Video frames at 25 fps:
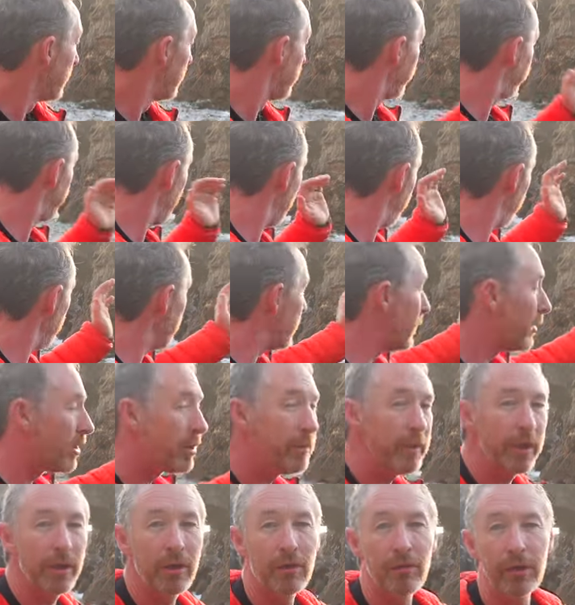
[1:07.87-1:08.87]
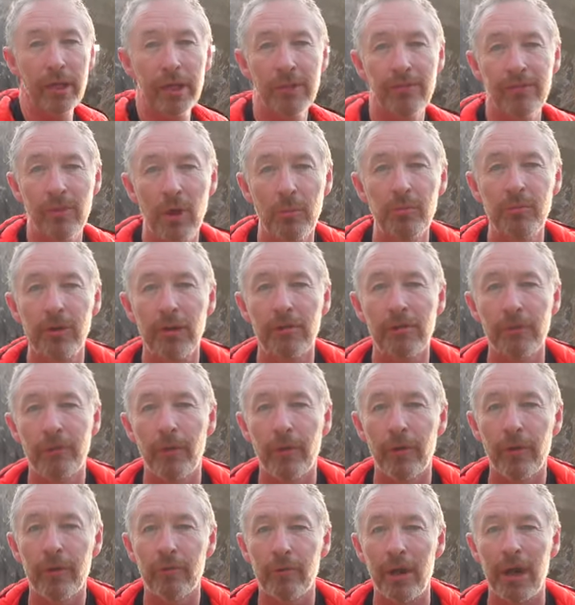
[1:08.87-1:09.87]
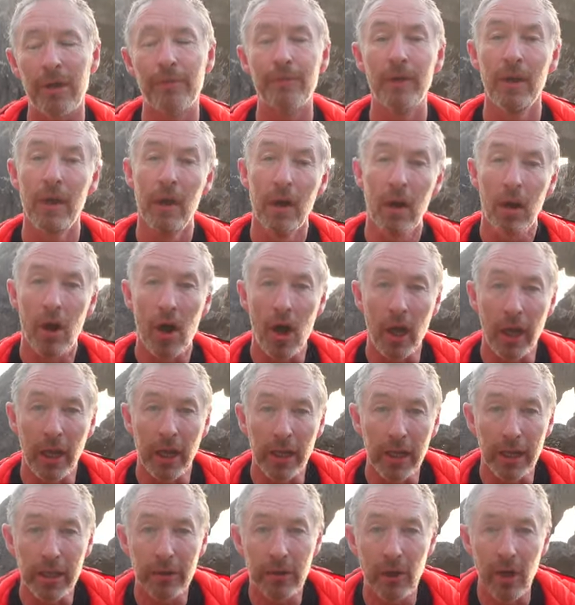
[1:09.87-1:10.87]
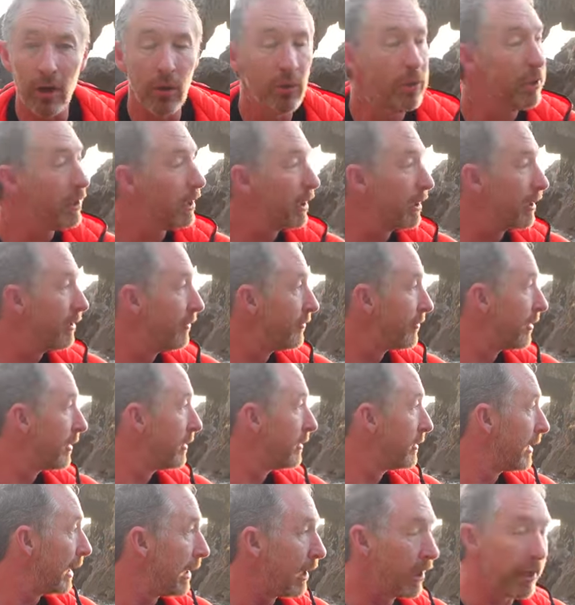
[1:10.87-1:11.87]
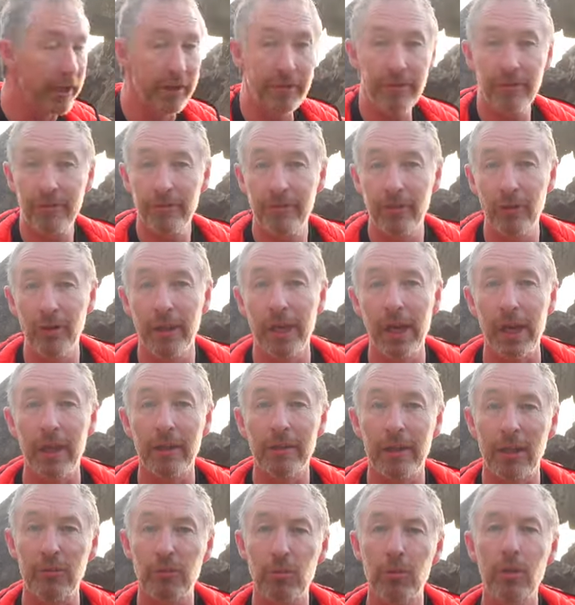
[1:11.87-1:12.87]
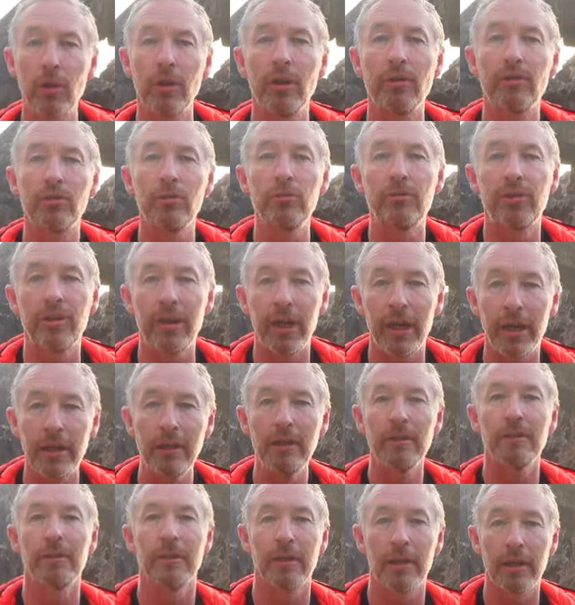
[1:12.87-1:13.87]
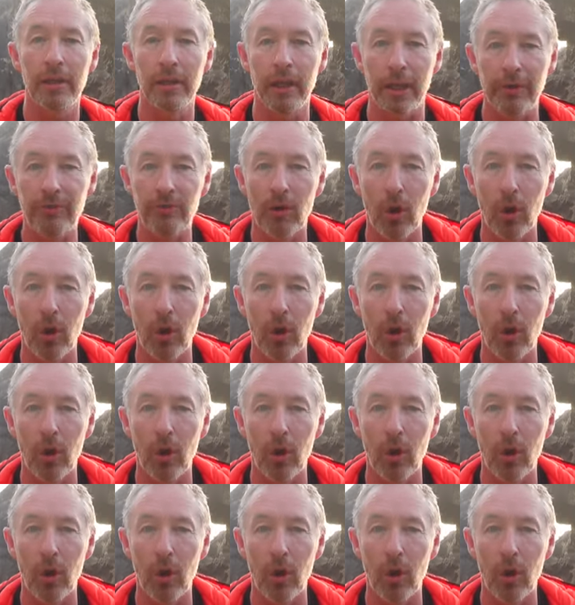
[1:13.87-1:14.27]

There's definitely going to be a great subject to photograph. All I need now is the light. So yeah, that's what we're going to do today. Let's